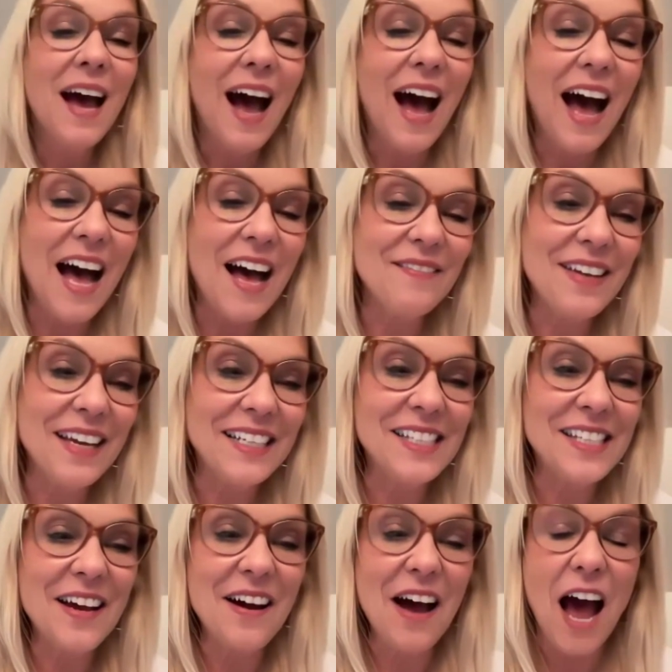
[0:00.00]
Um, and
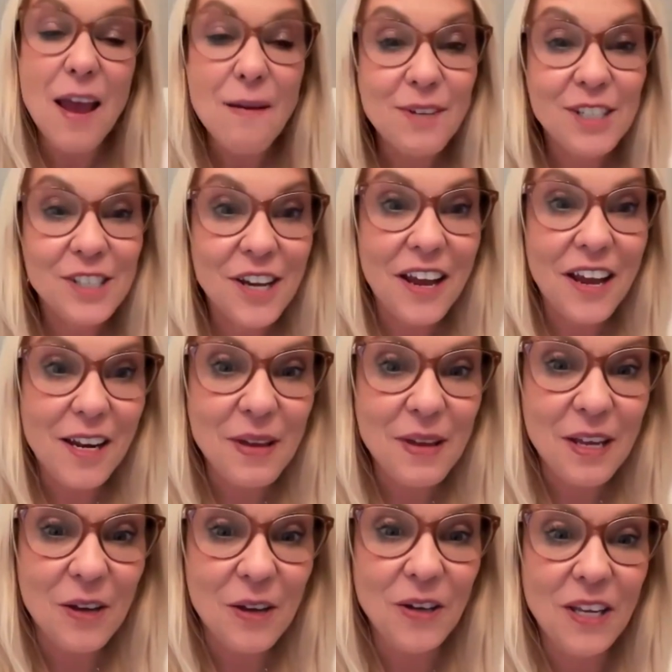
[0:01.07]
so I'm going to show you how to make
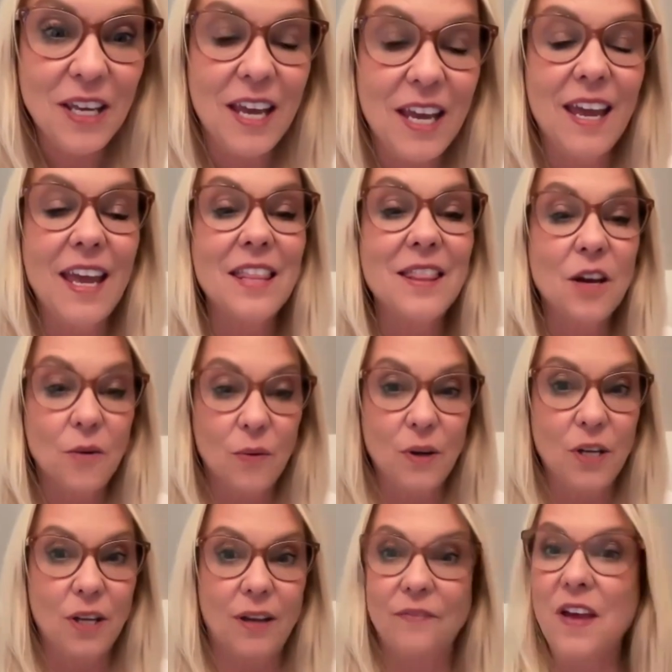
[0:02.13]
a cookie in the
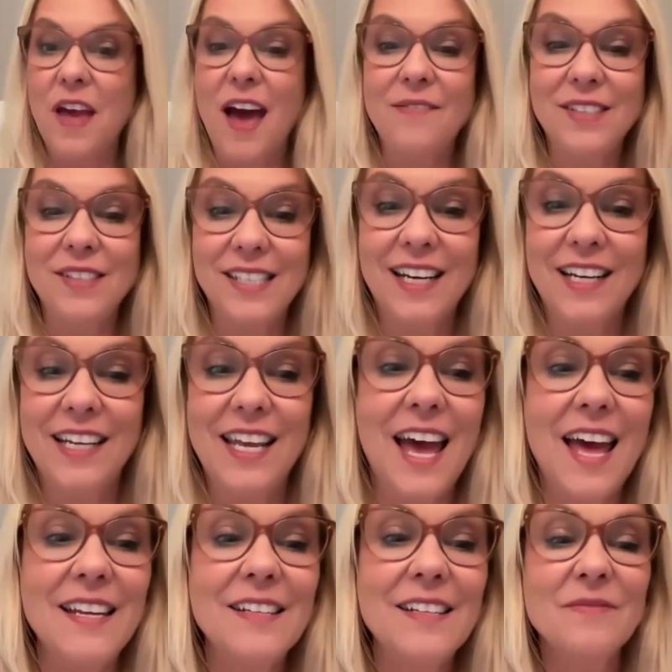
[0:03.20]
grill if you haven't done it
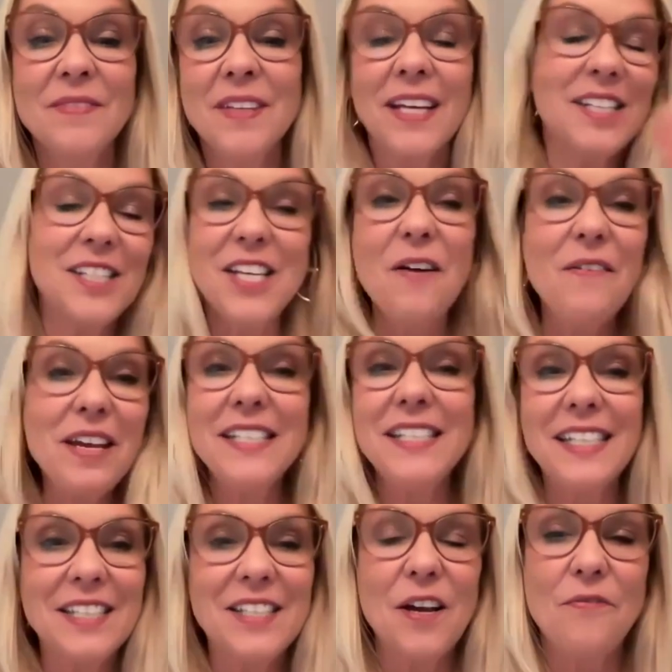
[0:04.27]
yet. It's so easy
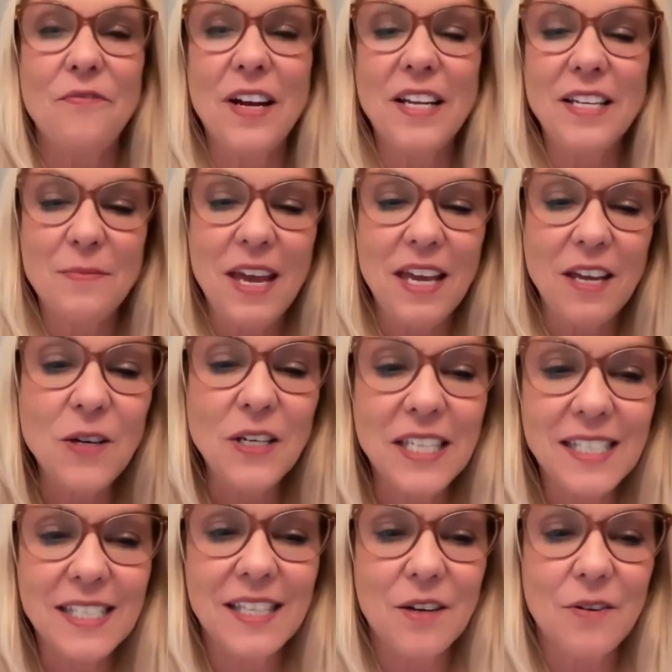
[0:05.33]
and so fun to make
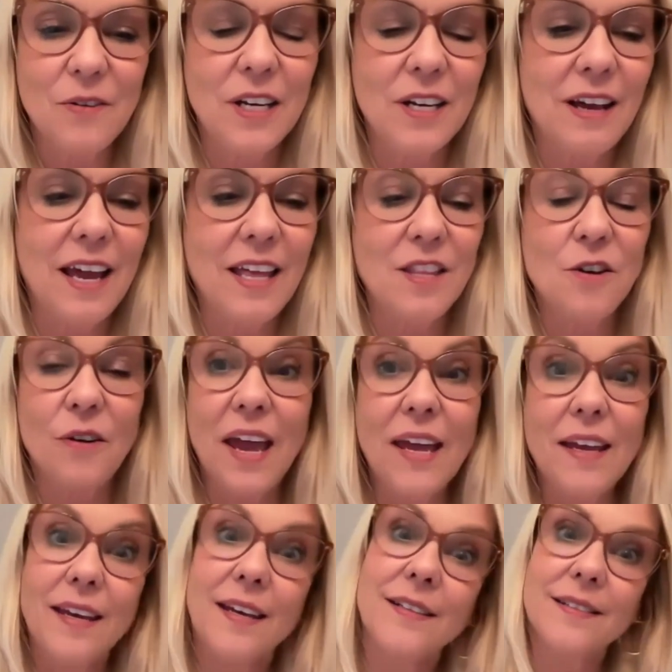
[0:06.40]
cookies in the grill, and the
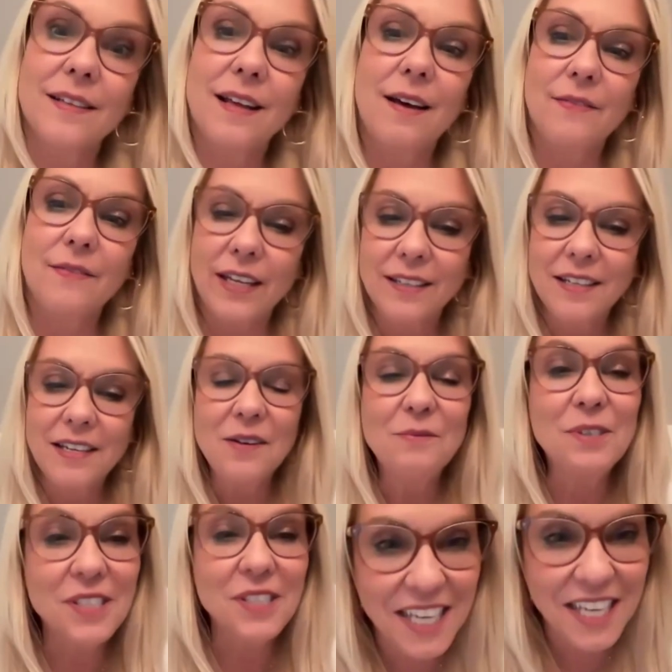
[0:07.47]
grandkids love it.
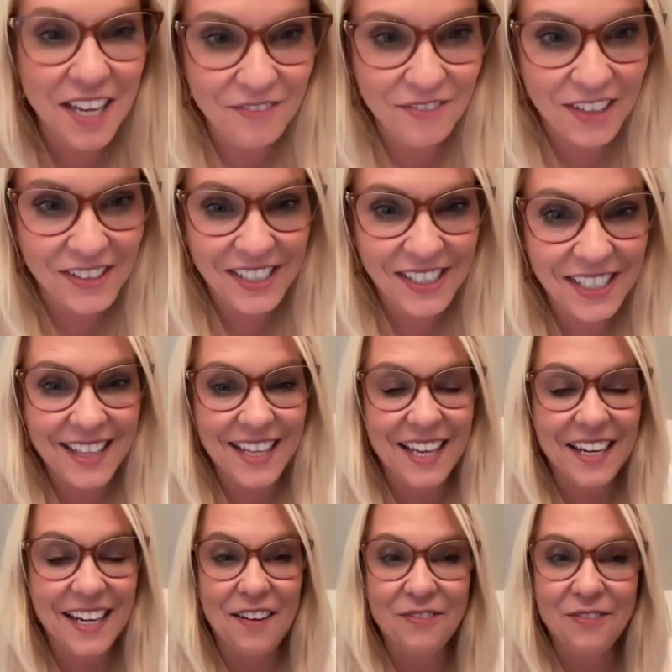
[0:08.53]
We'll see if there's
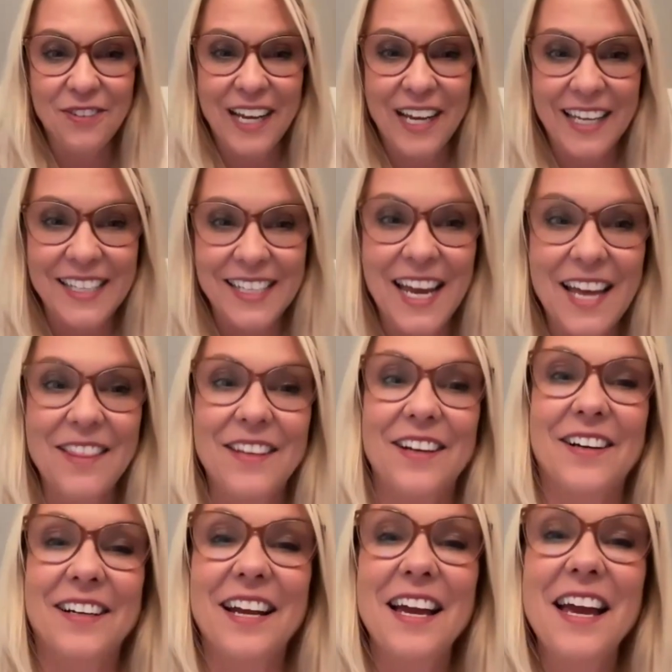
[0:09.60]
anything left when I get down
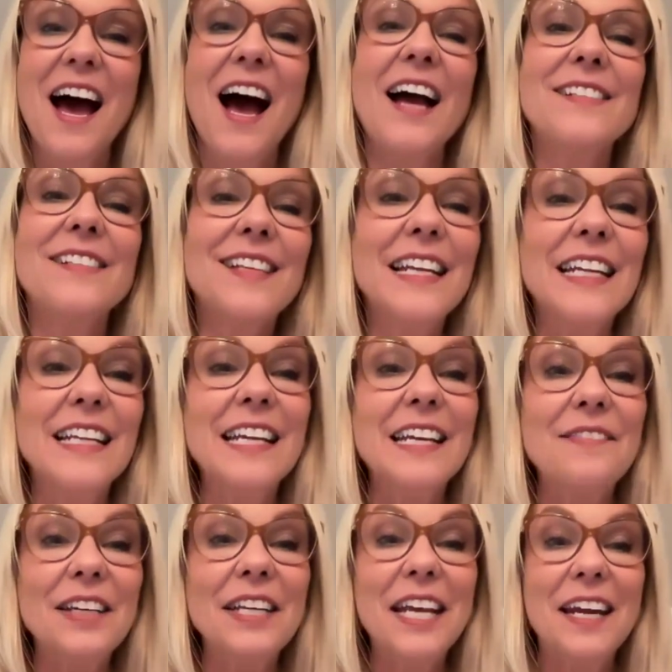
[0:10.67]
there. I said,
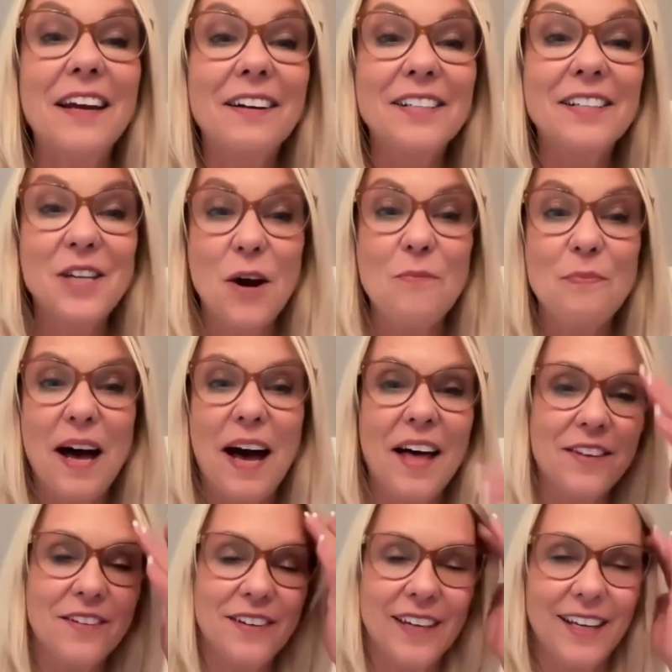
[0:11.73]
leave it here and don't
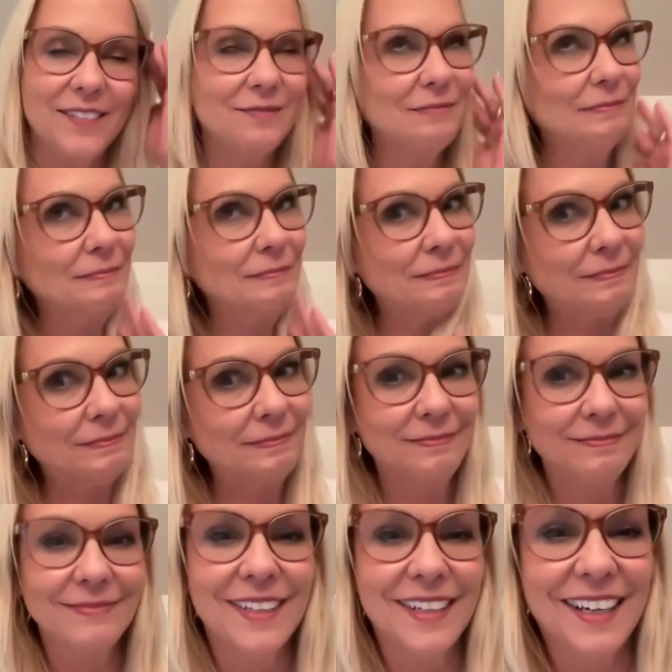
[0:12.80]
bother it. Mm.